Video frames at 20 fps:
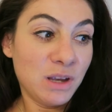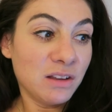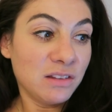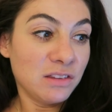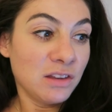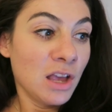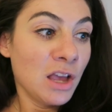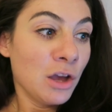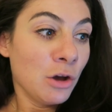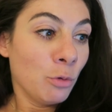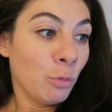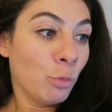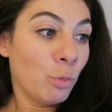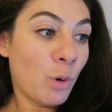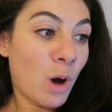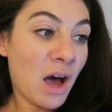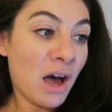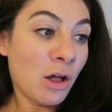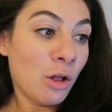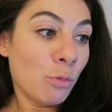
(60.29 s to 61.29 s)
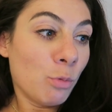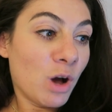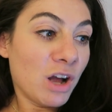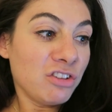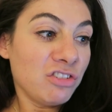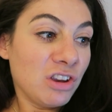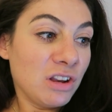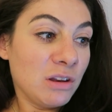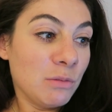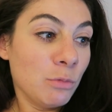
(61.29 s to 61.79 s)
because while
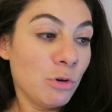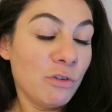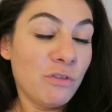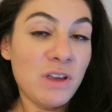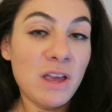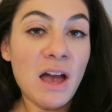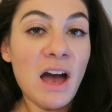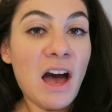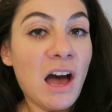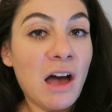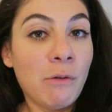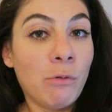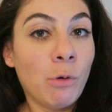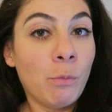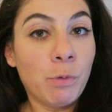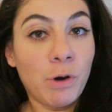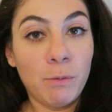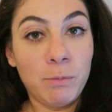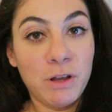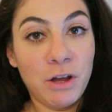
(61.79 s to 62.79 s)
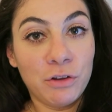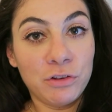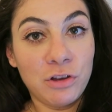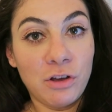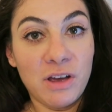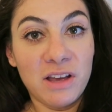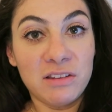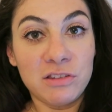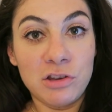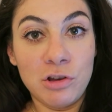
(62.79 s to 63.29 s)
watching the movie I will probably
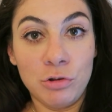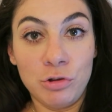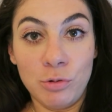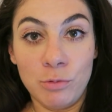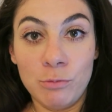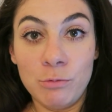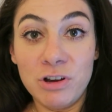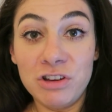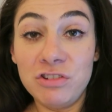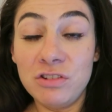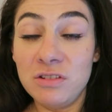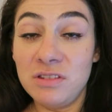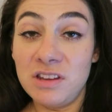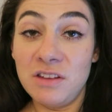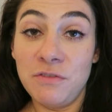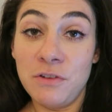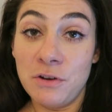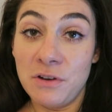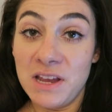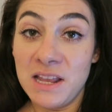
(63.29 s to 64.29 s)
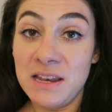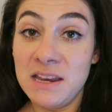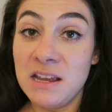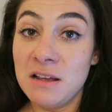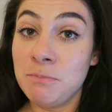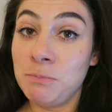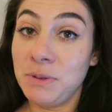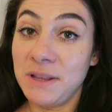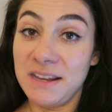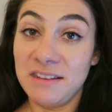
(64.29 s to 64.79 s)
also ask you some questions. If you're
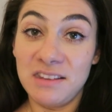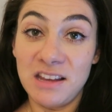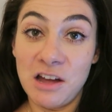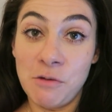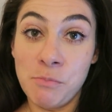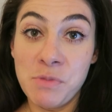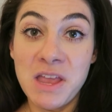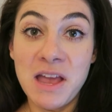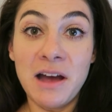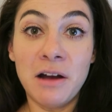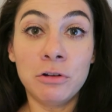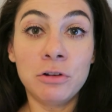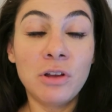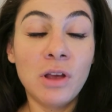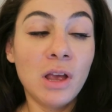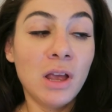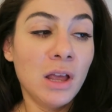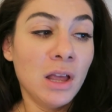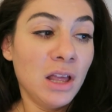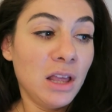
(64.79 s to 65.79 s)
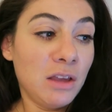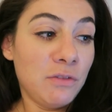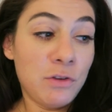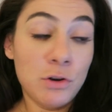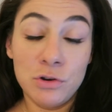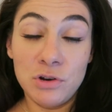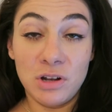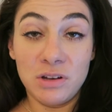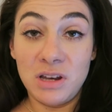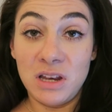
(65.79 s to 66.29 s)
Indian, please help me out. If
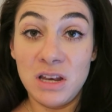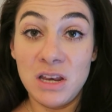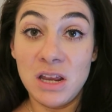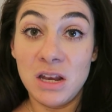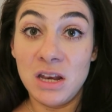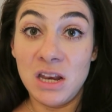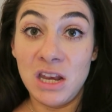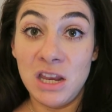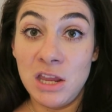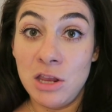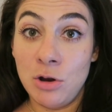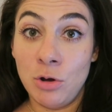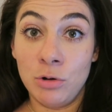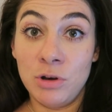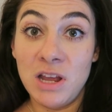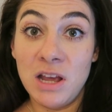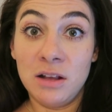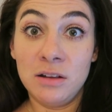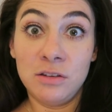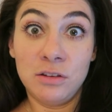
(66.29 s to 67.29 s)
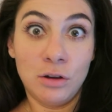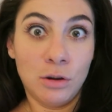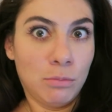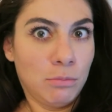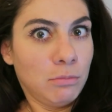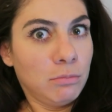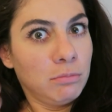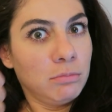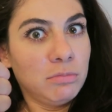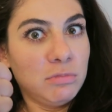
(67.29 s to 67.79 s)
you're not Indian and you know the
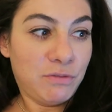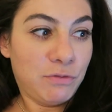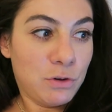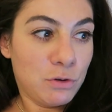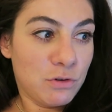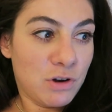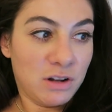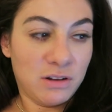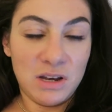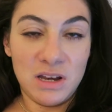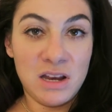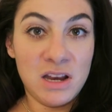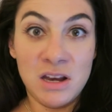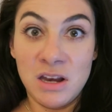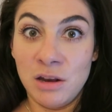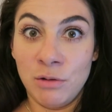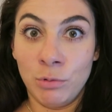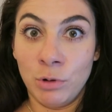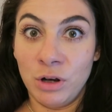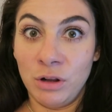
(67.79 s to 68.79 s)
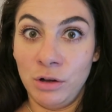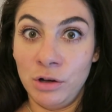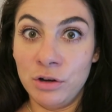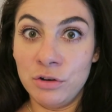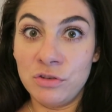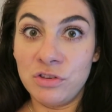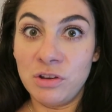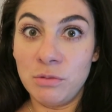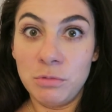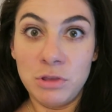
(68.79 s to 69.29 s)
answer, if you're not Indian and you want to
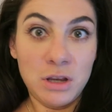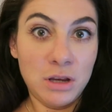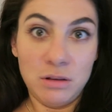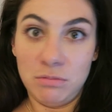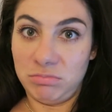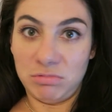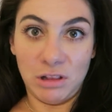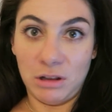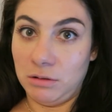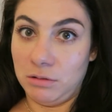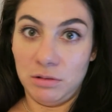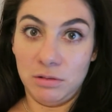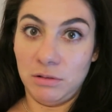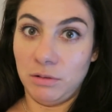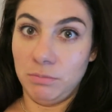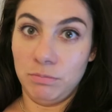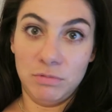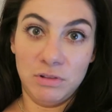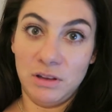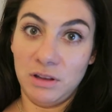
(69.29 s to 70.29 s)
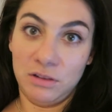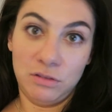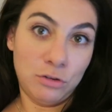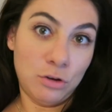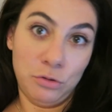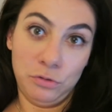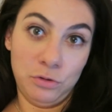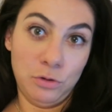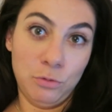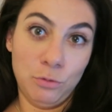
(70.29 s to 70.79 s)
learn something, then that's
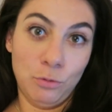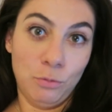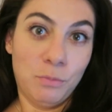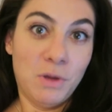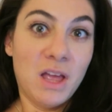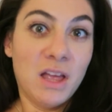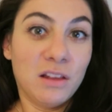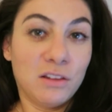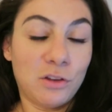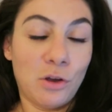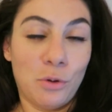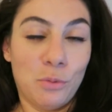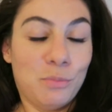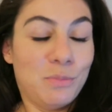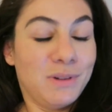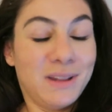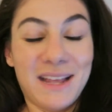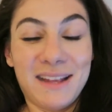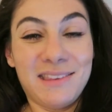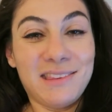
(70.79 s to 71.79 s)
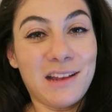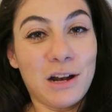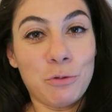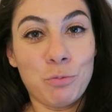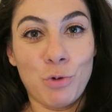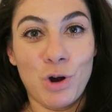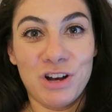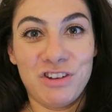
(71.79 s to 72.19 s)
also cool. So let's start